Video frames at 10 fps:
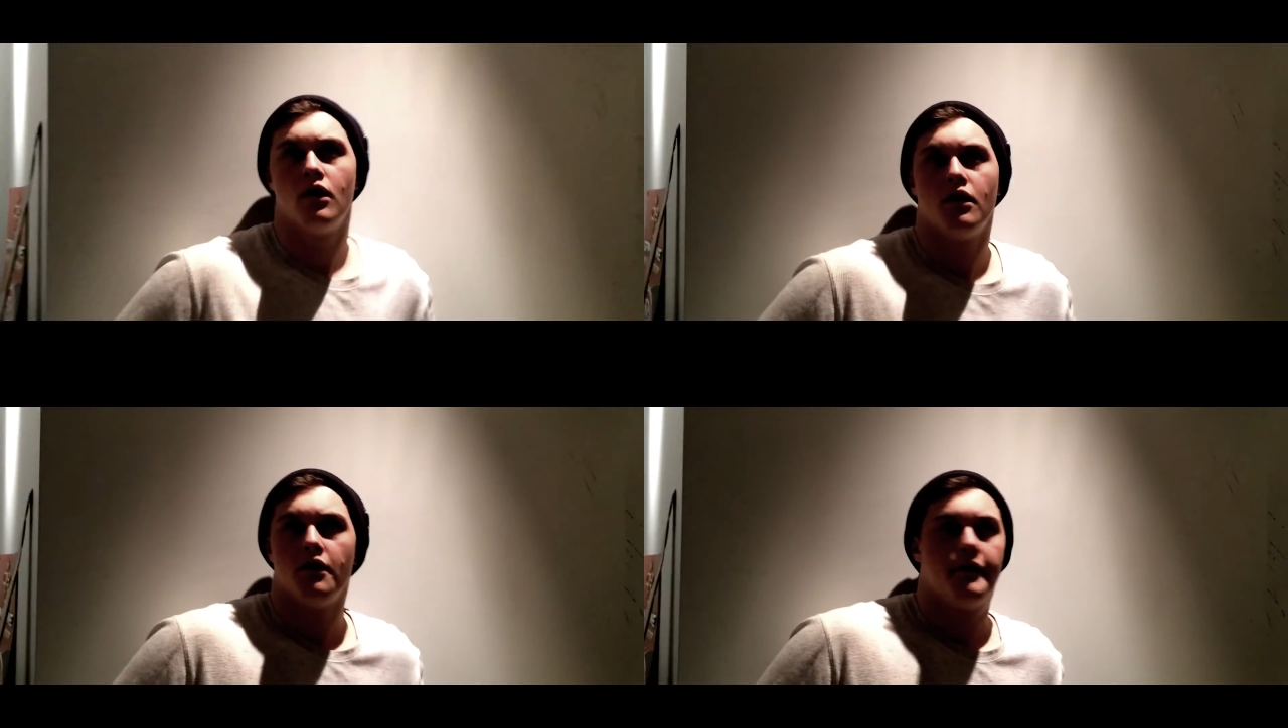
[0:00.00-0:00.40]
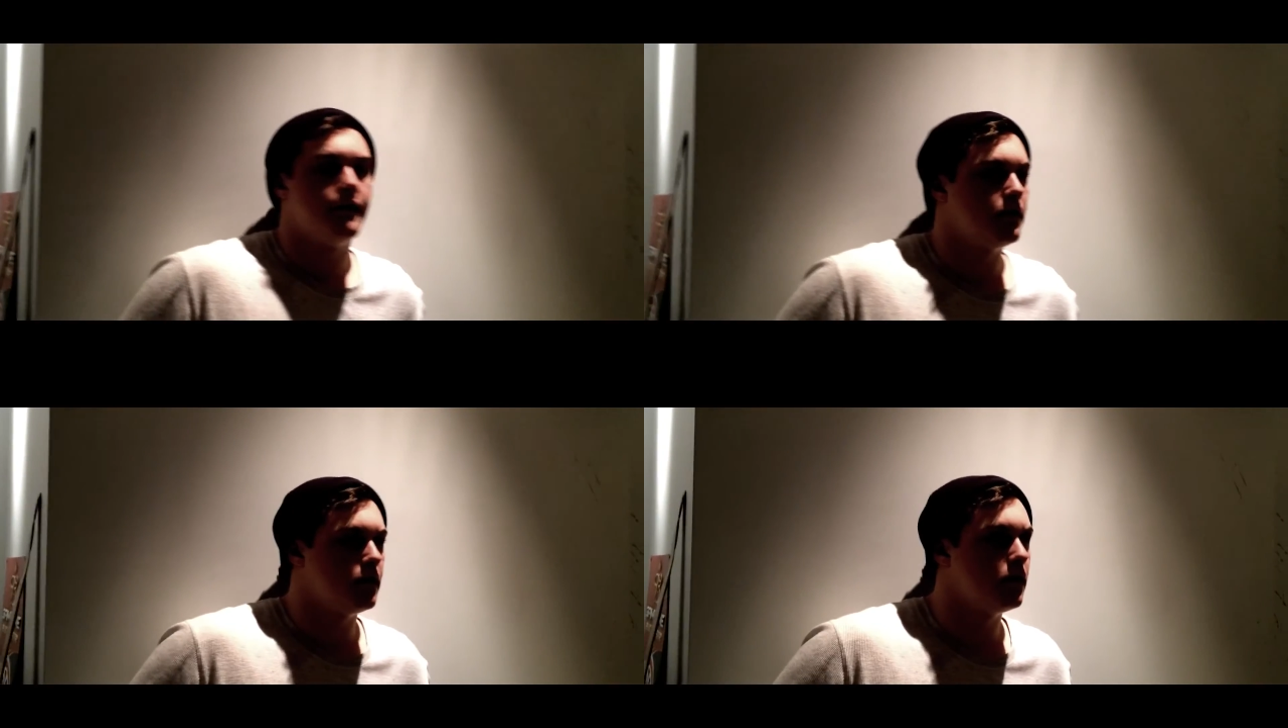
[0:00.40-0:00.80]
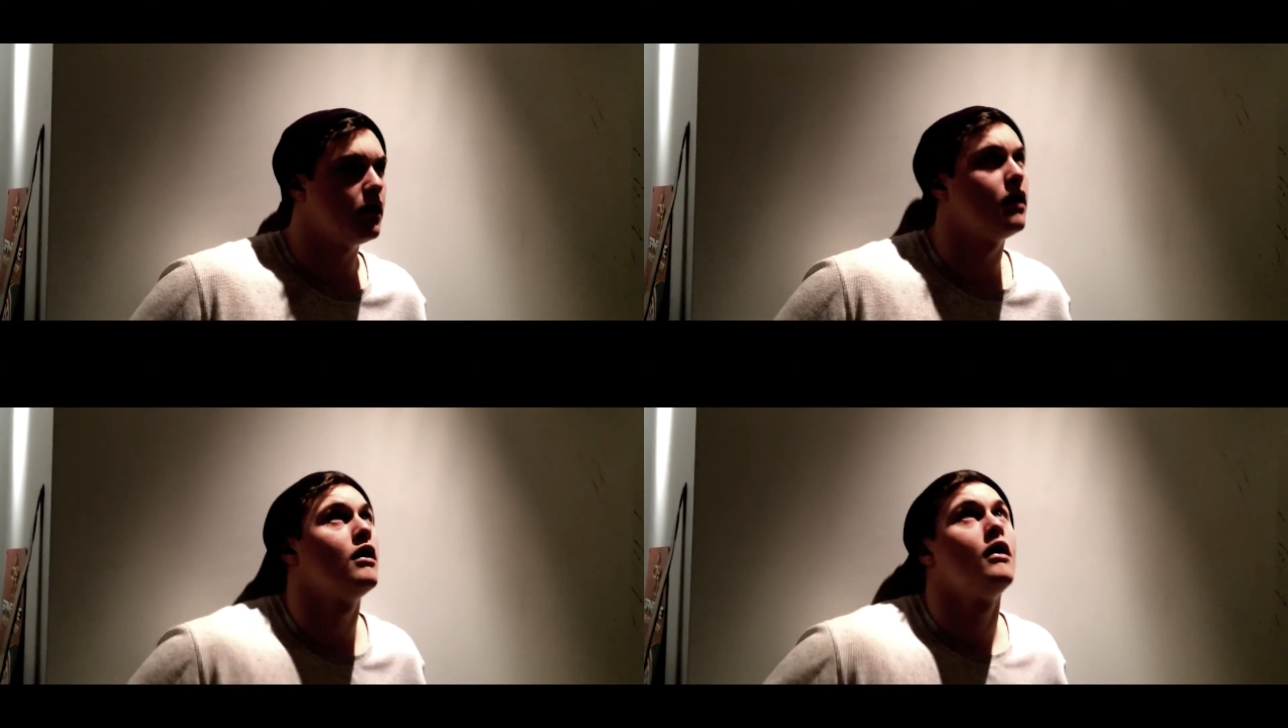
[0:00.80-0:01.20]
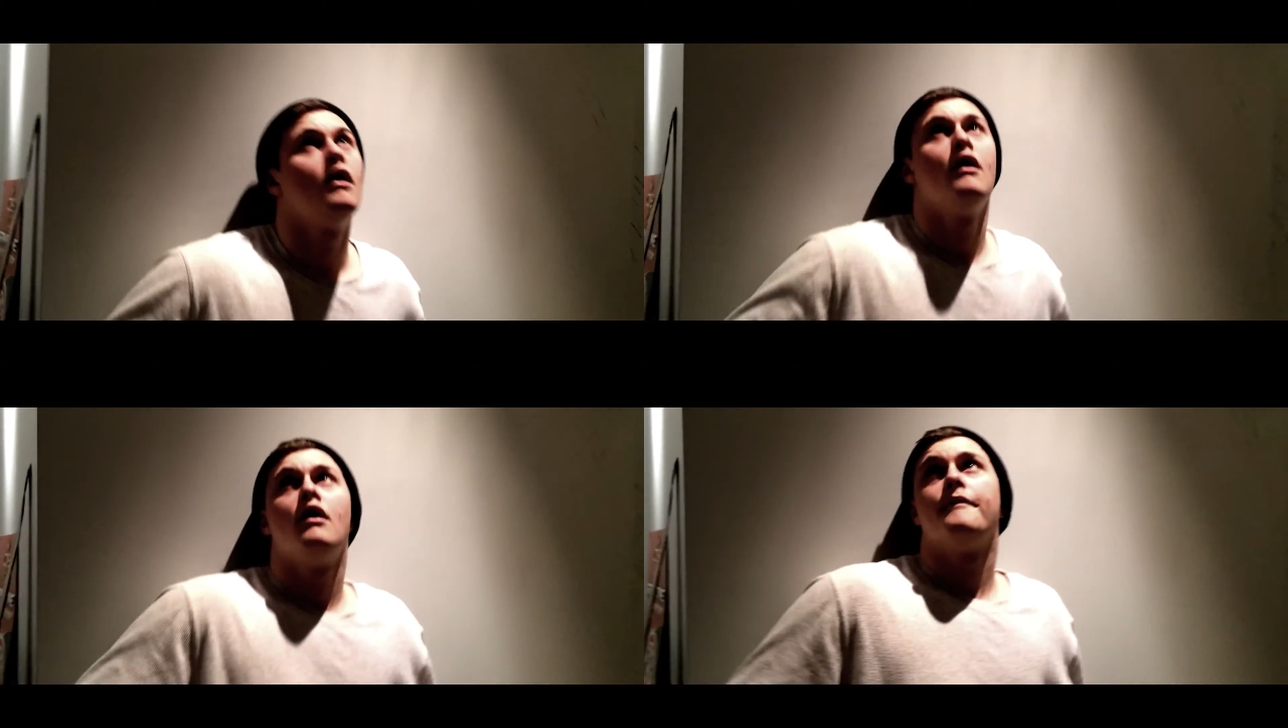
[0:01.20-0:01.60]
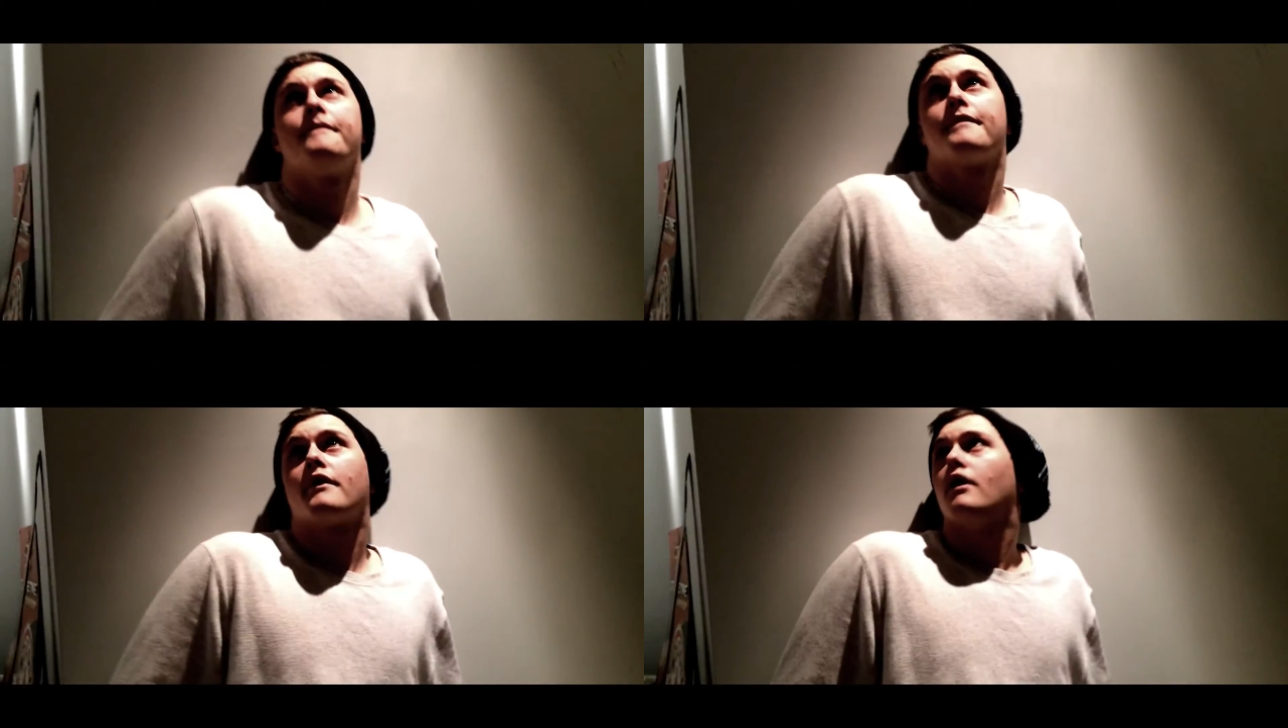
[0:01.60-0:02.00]
for your friend,
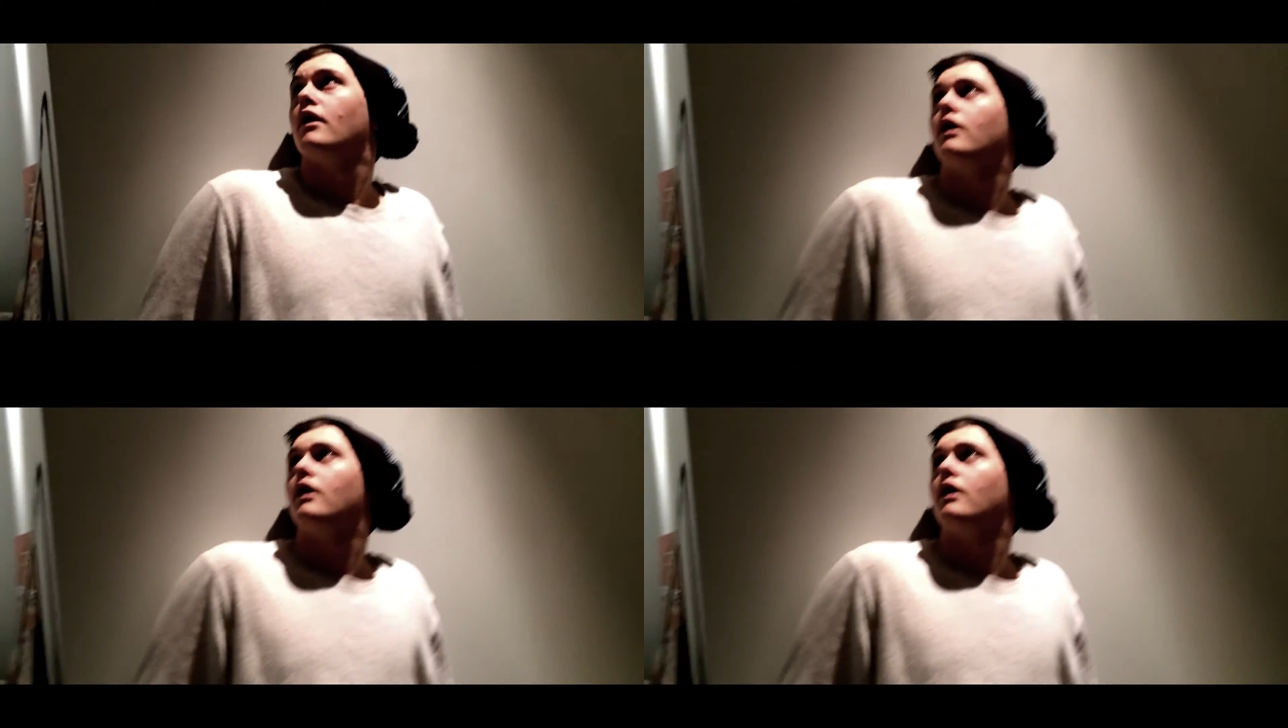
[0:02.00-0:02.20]
he just